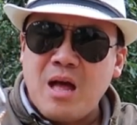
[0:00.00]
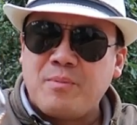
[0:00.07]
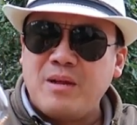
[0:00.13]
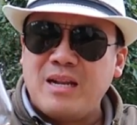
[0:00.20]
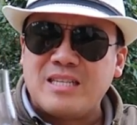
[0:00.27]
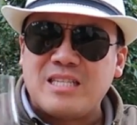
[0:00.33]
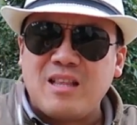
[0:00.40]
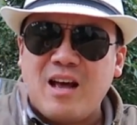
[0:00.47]
I'm
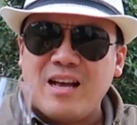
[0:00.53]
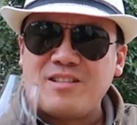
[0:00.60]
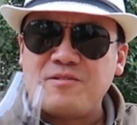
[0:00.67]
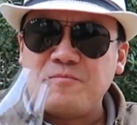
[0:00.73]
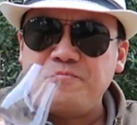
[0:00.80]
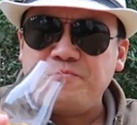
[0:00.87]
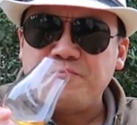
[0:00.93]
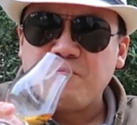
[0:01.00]
getting a slight,
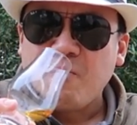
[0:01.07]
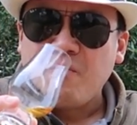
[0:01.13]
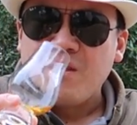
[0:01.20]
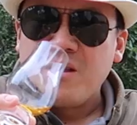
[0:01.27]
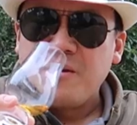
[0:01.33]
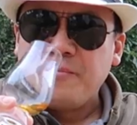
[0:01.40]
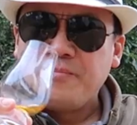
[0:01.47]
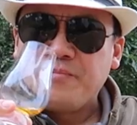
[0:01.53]

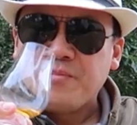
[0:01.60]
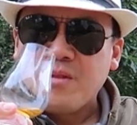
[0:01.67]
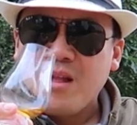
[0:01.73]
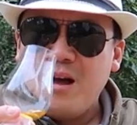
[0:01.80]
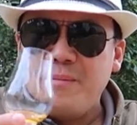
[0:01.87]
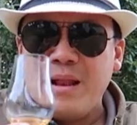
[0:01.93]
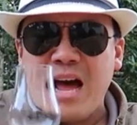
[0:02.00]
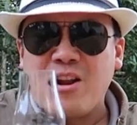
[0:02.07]

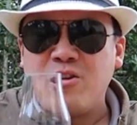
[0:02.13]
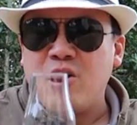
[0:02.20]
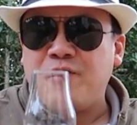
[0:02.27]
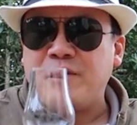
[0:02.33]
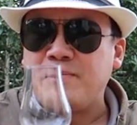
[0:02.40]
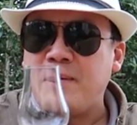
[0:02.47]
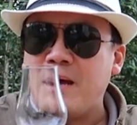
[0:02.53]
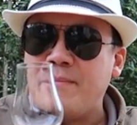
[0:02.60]
I mean, I don't know
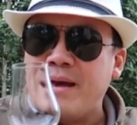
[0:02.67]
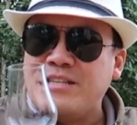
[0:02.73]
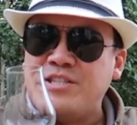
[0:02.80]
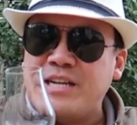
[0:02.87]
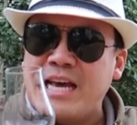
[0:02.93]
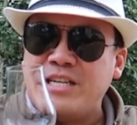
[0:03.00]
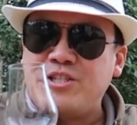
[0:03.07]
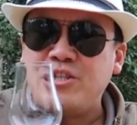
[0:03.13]
if it's my
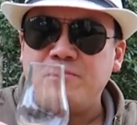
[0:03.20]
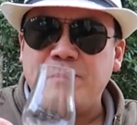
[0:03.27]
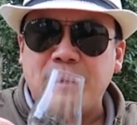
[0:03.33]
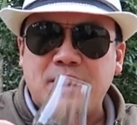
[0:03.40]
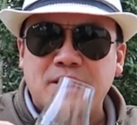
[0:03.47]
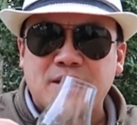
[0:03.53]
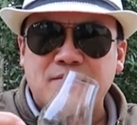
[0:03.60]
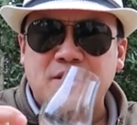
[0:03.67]
imagination
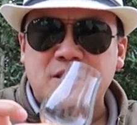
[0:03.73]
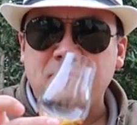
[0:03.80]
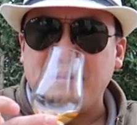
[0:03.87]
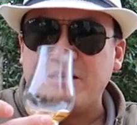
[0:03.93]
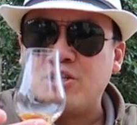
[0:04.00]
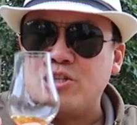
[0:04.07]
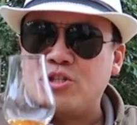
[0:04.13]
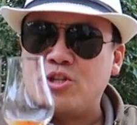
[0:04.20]
because I've just
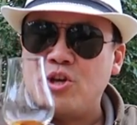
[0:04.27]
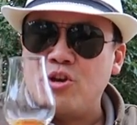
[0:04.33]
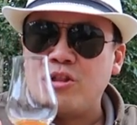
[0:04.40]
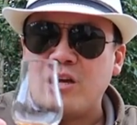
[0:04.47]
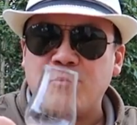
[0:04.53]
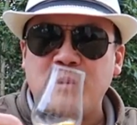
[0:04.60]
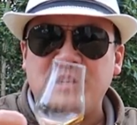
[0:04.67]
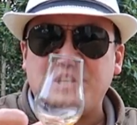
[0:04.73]
mentioned to you
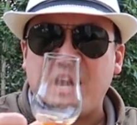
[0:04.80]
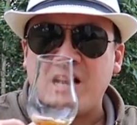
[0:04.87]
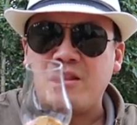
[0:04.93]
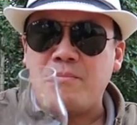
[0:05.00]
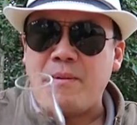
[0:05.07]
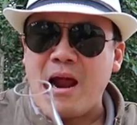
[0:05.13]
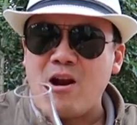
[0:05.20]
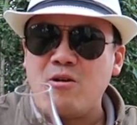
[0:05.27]
that recharred
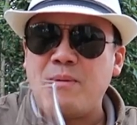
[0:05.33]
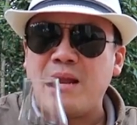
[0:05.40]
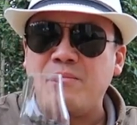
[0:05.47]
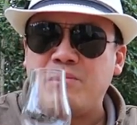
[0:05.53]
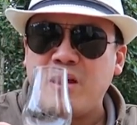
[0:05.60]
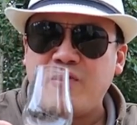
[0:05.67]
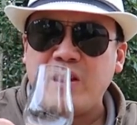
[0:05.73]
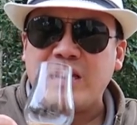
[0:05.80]
the barrel, but
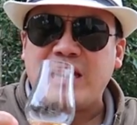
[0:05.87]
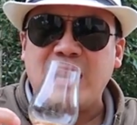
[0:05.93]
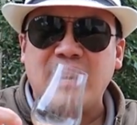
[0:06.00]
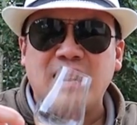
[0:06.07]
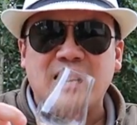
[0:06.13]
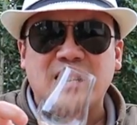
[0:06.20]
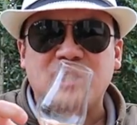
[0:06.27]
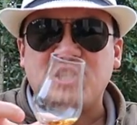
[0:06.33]
I'm definitely
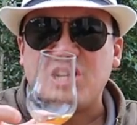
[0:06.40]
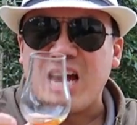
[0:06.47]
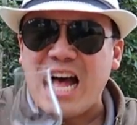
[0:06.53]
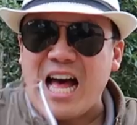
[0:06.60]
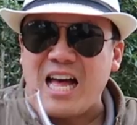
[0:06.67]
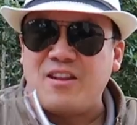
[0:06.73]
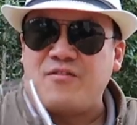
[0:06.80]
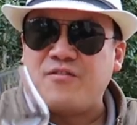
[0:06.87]
getting like a
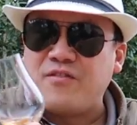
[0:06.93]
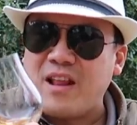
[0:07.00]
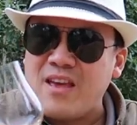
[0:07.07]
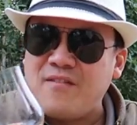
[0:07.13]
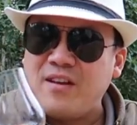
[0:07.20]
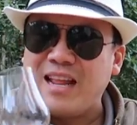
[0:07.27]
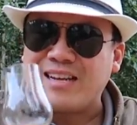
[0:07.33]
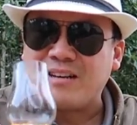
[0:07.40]
charred
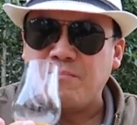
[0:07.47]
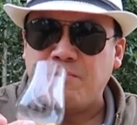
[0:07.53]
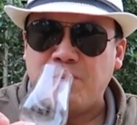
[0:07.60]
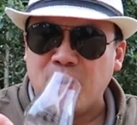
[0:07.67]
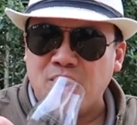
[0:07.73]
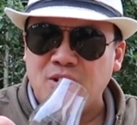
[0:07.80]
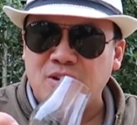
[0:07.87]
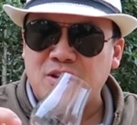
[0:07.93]
flavor, like a
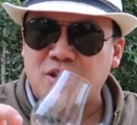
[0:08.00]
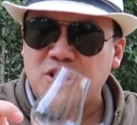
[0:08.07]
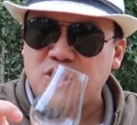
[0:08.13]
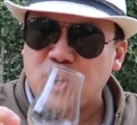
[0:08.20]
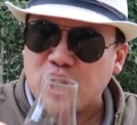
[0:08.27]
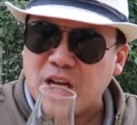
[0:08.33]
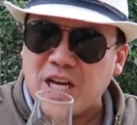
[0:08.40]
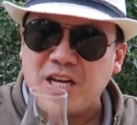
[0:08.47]
burnt
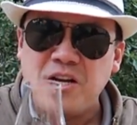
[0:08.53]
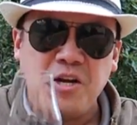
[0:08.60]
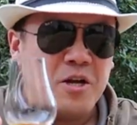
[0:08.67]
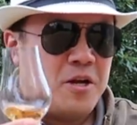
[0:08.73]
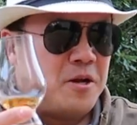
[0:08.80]
sugar.